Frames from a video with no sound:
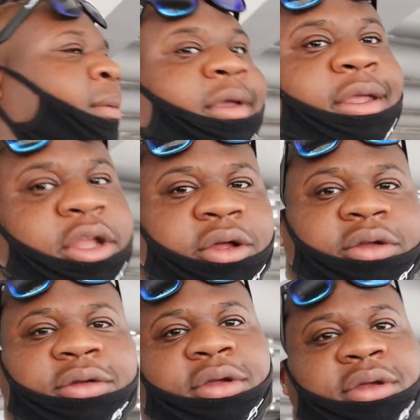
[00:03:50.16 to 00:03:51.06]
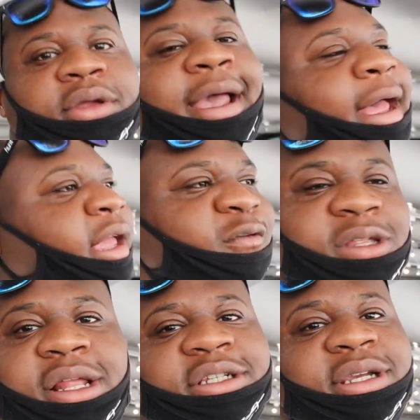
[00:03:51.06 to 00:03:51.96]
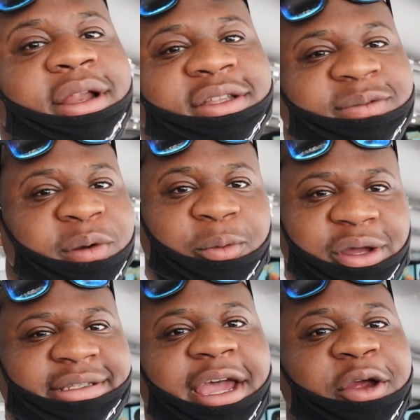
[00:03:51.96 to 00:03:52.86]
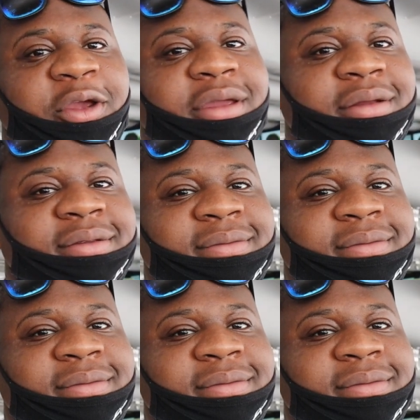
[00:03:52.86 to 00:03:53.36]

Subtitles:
But, you know, I gotta give another shout out to my boy Tyreek,